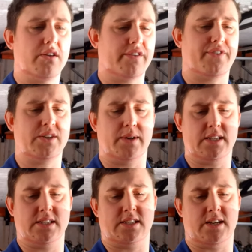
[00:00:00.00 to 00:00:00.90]
I'll use a 320
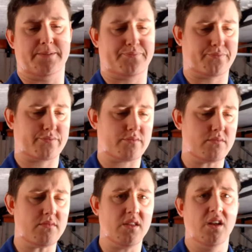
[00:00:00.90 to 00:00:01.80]
to start.
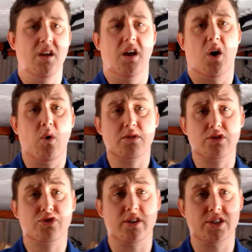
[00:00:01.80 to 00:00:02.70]
All I'm
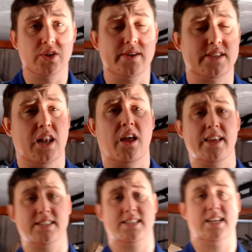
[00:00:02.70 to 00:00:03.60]
going to try and do is a
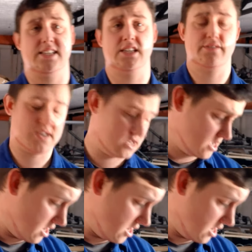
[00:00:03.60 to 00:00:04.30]
light sanding of it